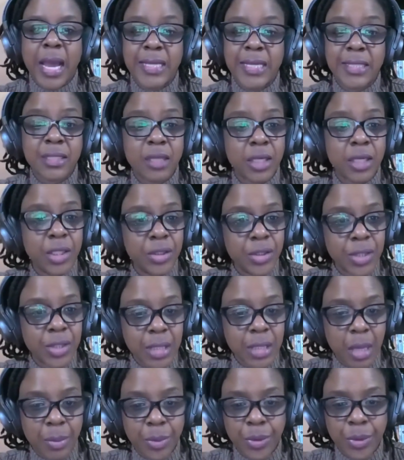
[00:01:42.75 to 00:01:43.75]
I started the
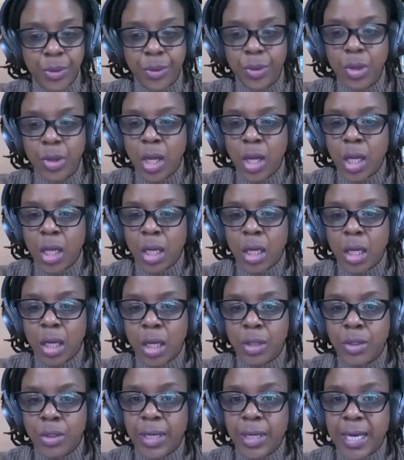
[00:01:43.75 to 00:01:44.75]
summer,
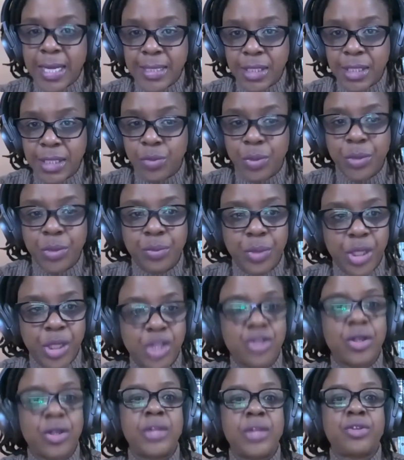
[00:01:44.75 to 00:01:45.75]
uh, the classes with
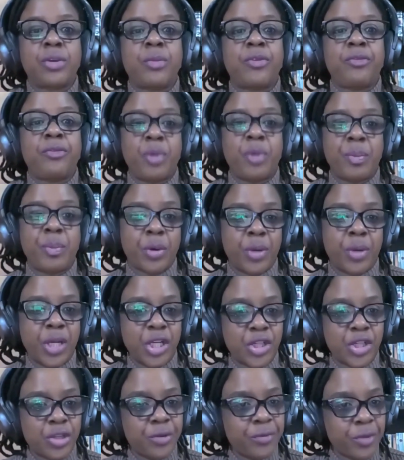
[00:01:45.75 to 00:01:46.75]
Rachel in terms of
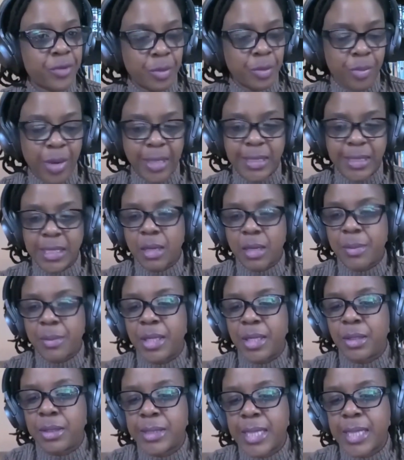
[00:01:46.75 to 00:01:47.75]
preparation for the
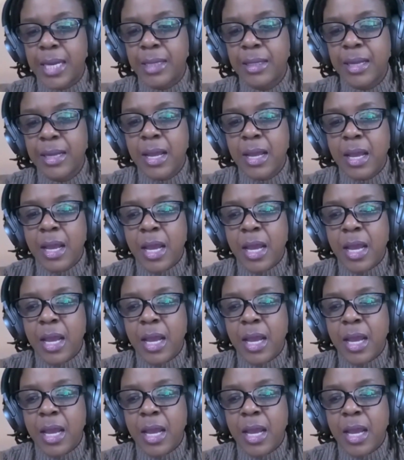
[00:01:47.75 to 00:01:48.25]
practicum and all that.